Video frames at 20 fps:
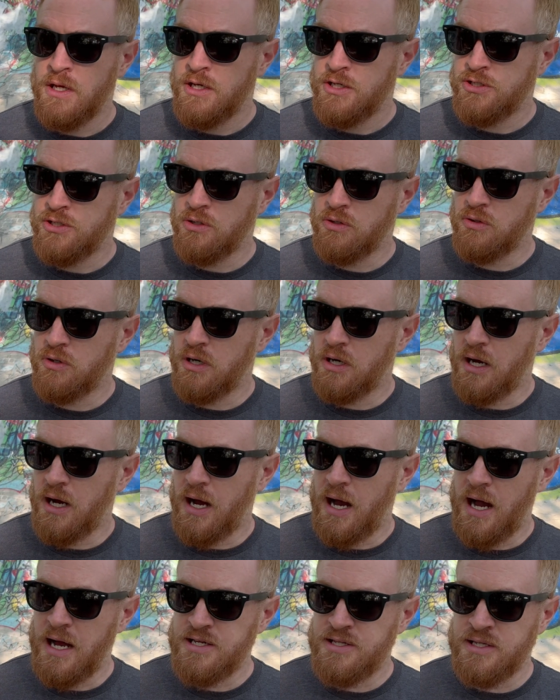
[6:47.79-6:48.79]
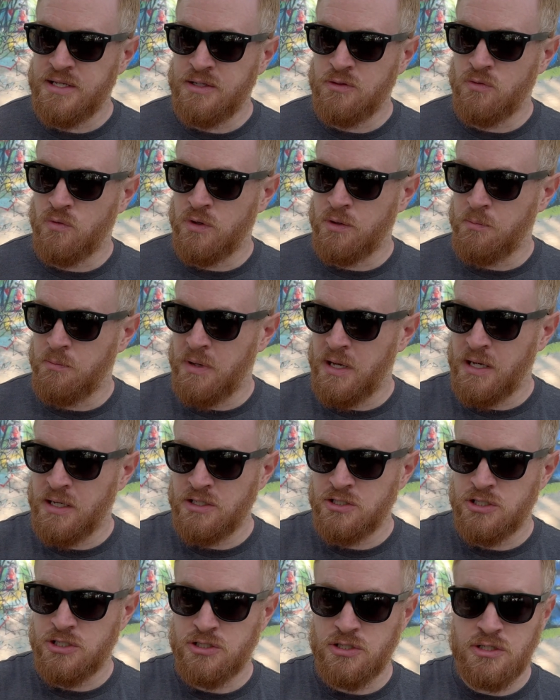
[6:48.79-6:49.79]
So I think when a
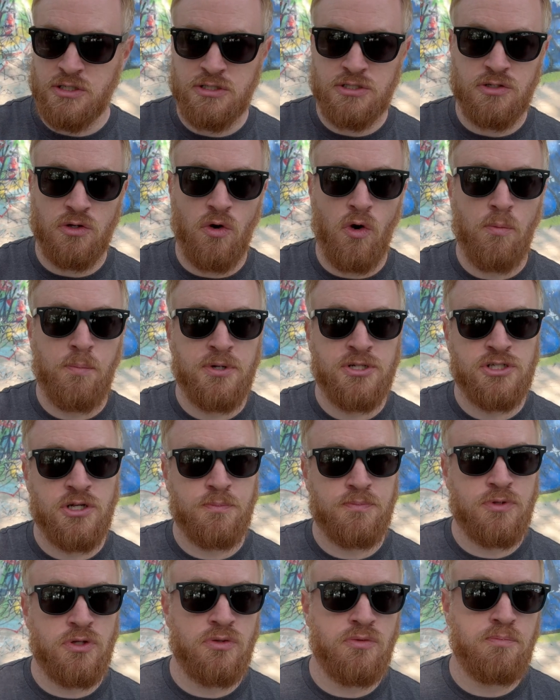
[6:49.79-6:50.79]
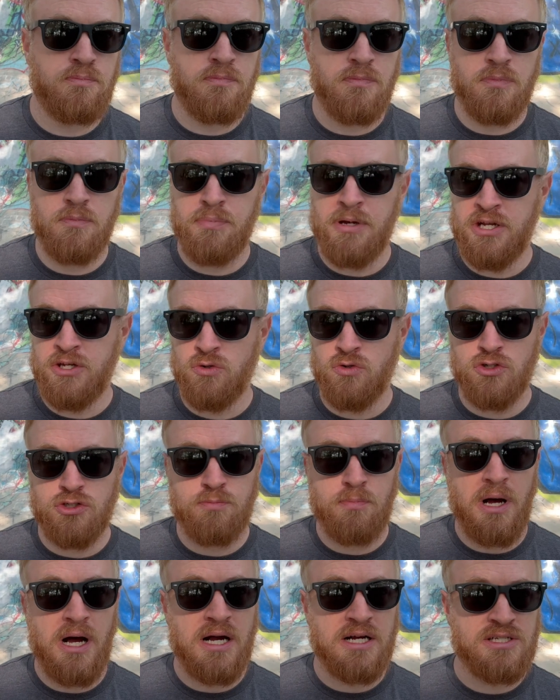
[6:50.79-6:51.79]
man just opens up the Pandora's
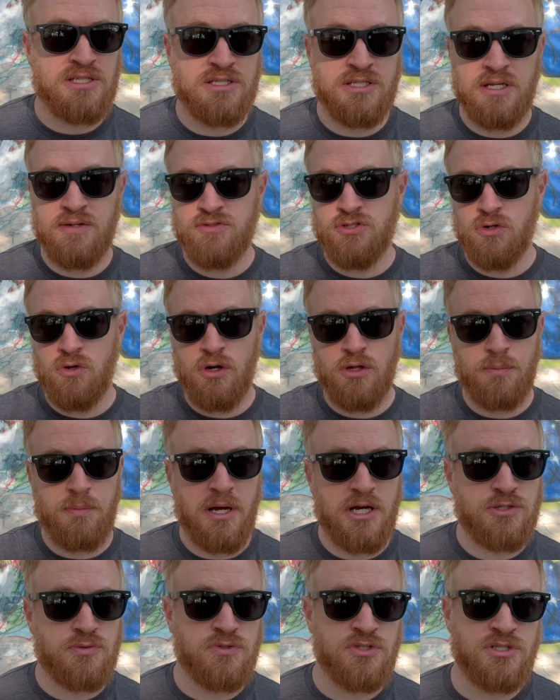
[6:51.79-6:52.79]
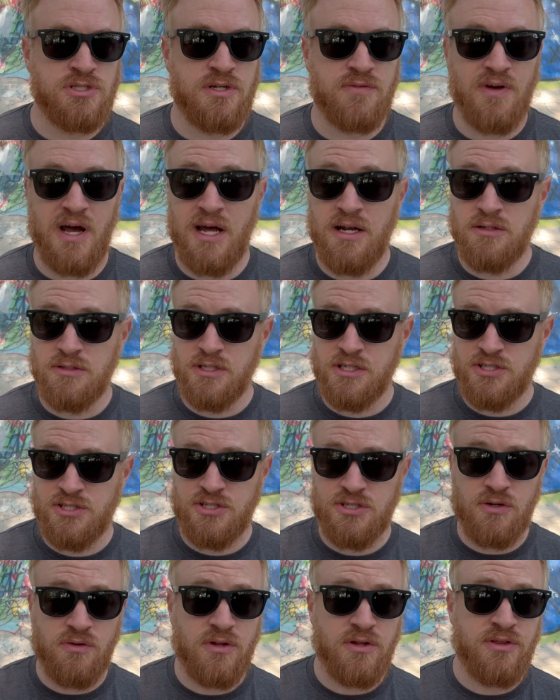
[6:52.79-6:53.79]
box and gives her all the passwords and stuff, I don't
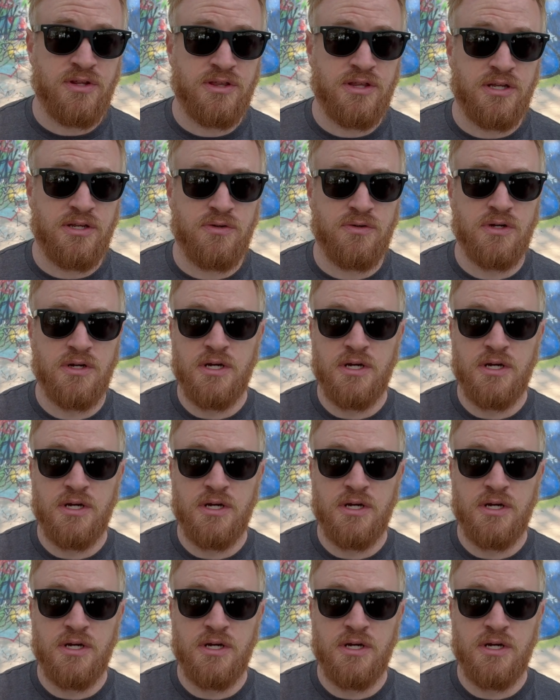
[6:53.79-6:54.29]
necessarily think that you